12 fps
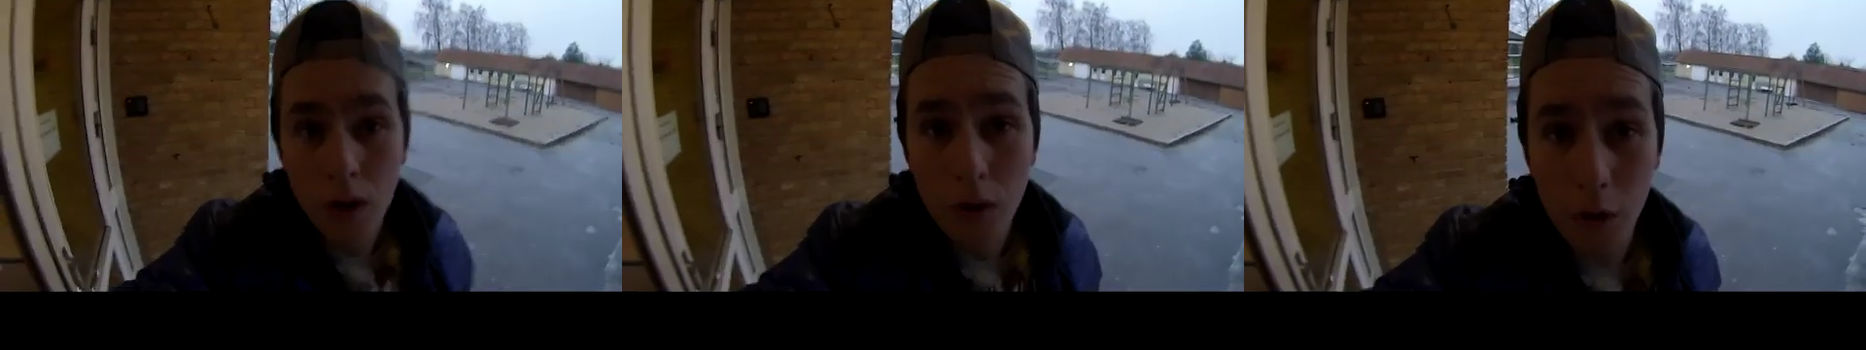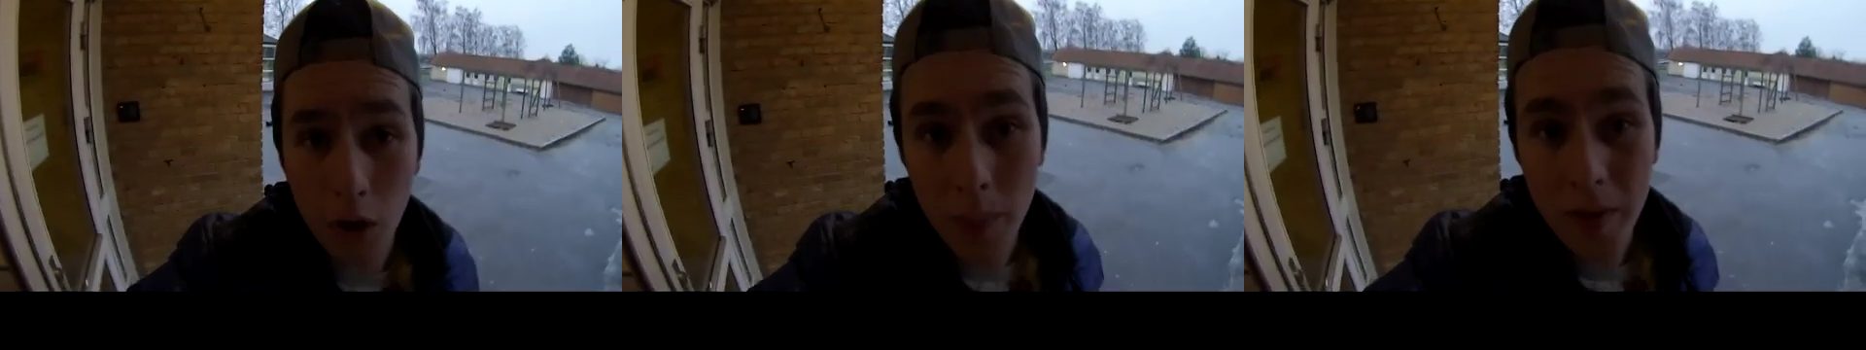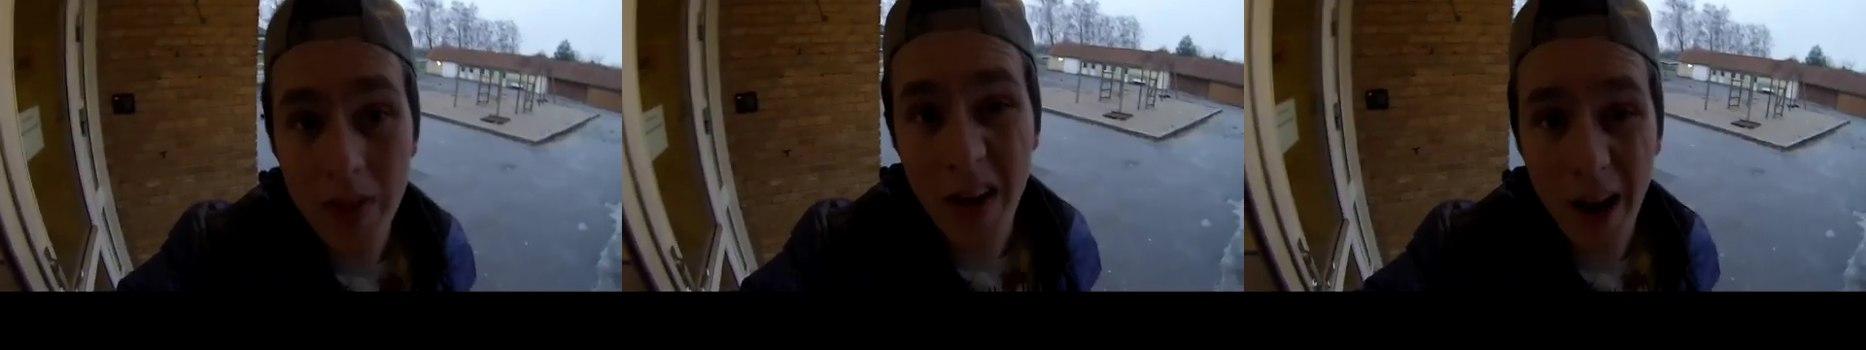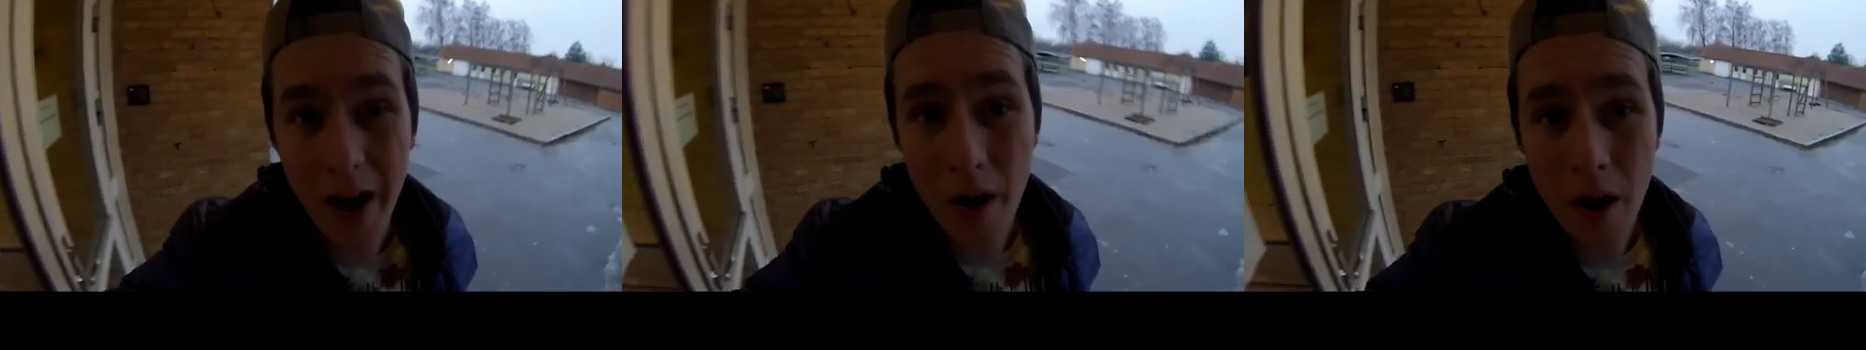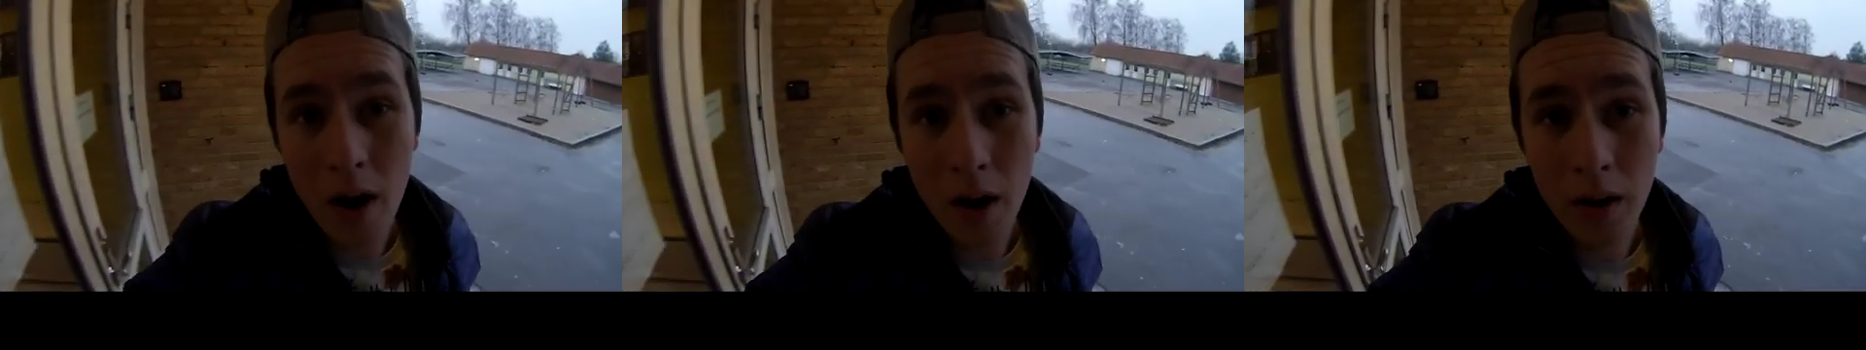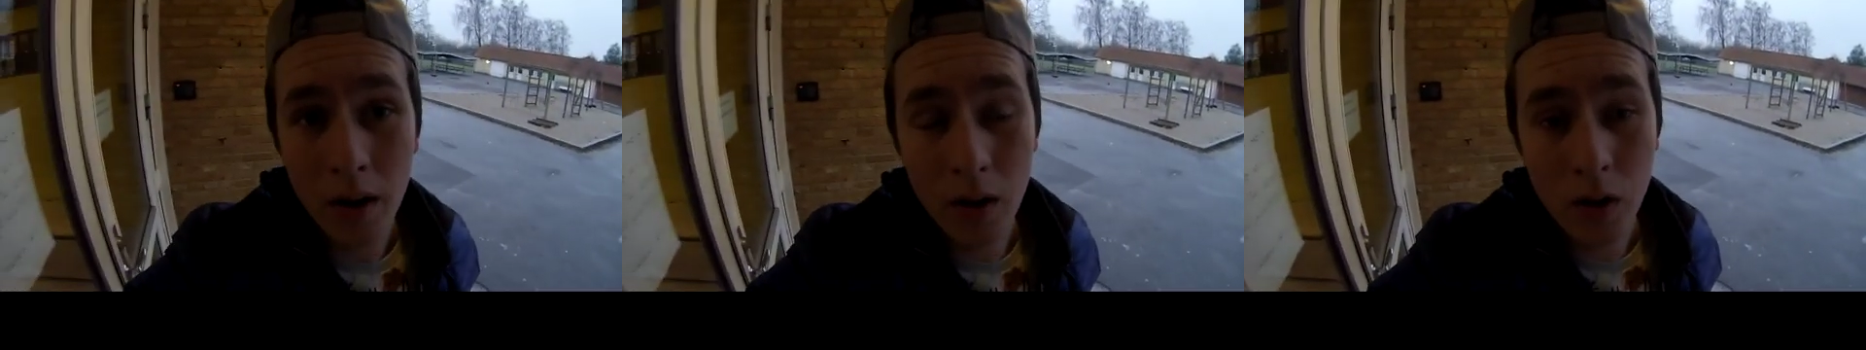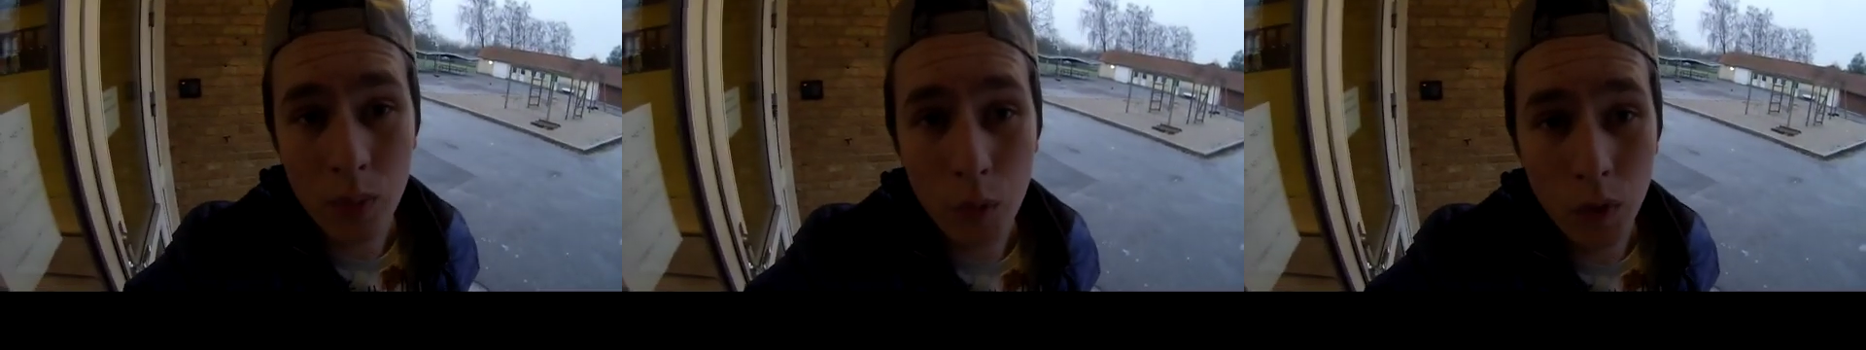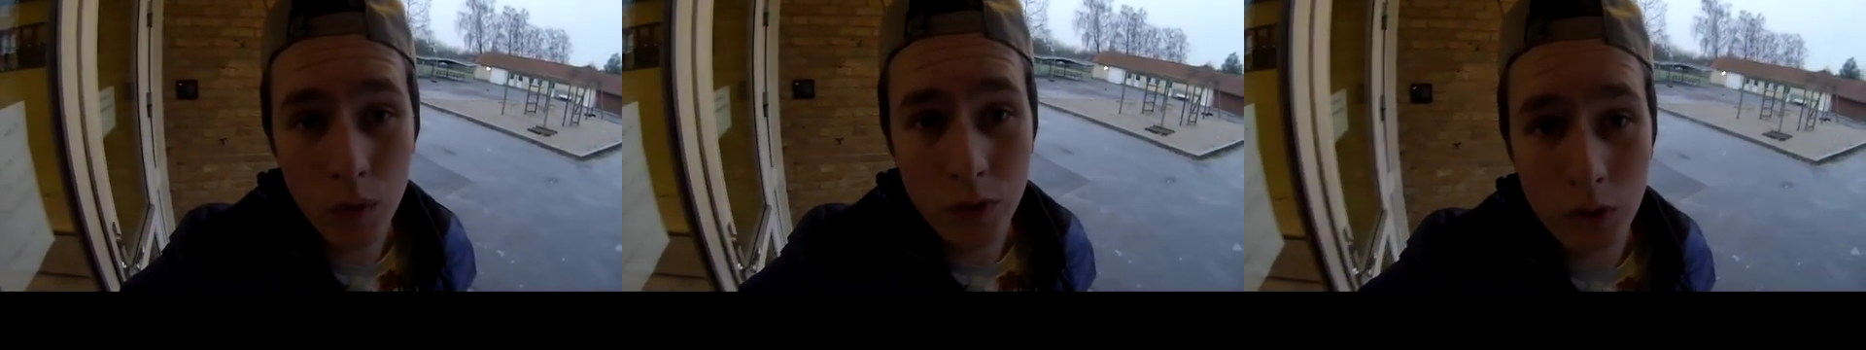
You're gonna be in the air in this move,